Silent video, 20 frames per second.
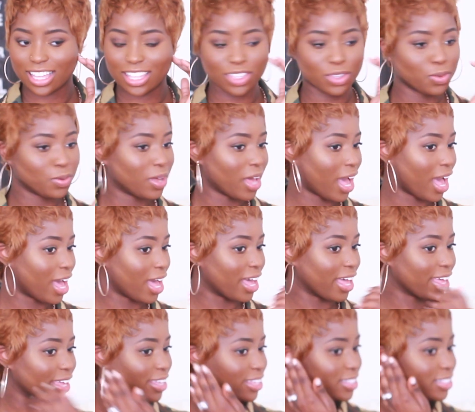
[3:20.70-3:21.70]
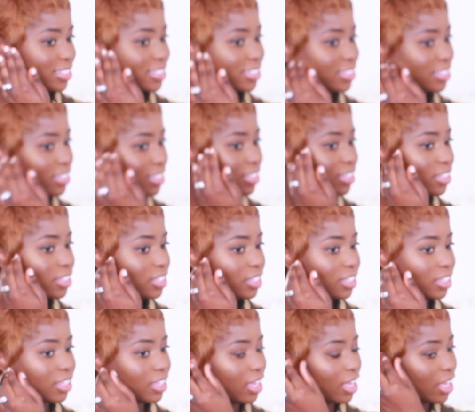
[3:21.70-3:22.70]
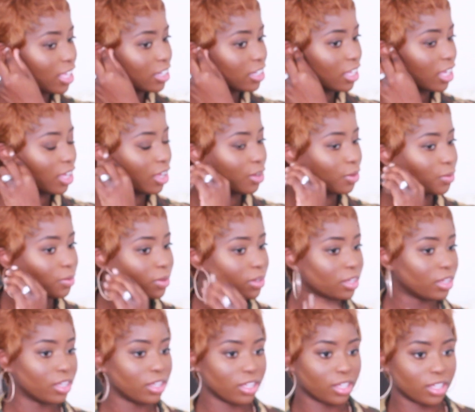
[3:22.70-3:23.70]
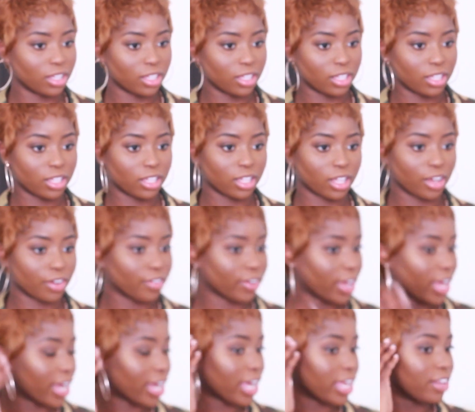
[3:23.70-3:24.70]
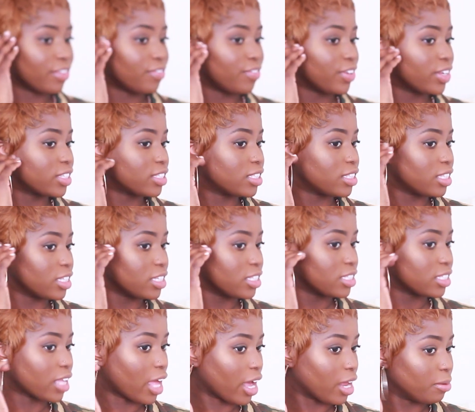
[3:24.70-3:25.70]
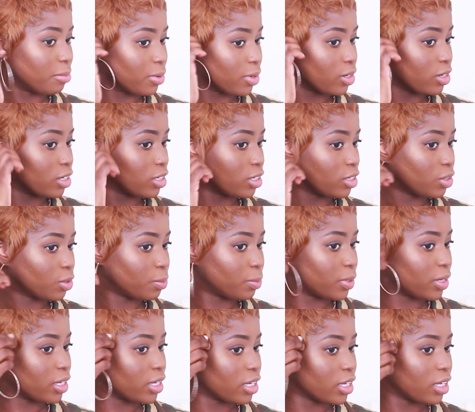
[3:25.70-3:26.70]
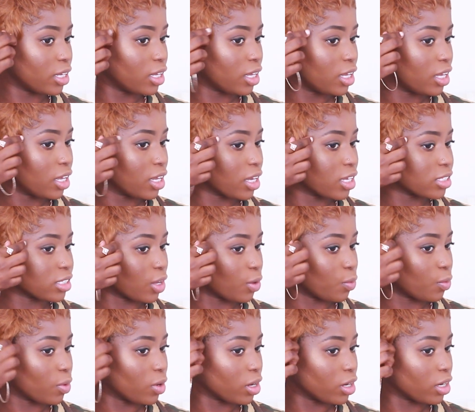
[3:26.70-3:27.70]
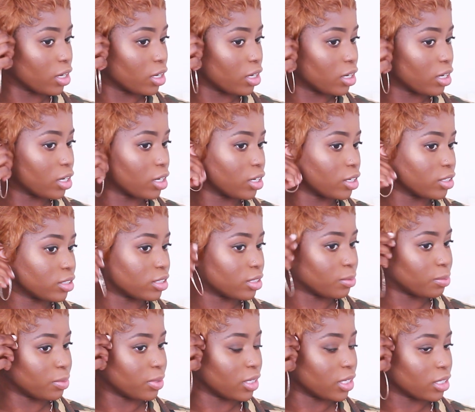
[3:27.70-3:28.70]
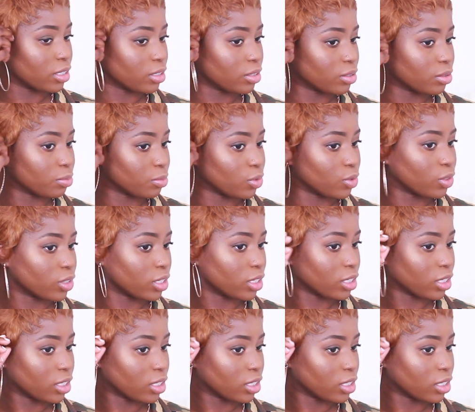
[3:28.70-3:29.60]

You guys, hello. All right, I gotta fix this sideburn a little bit because I want her to be a little more,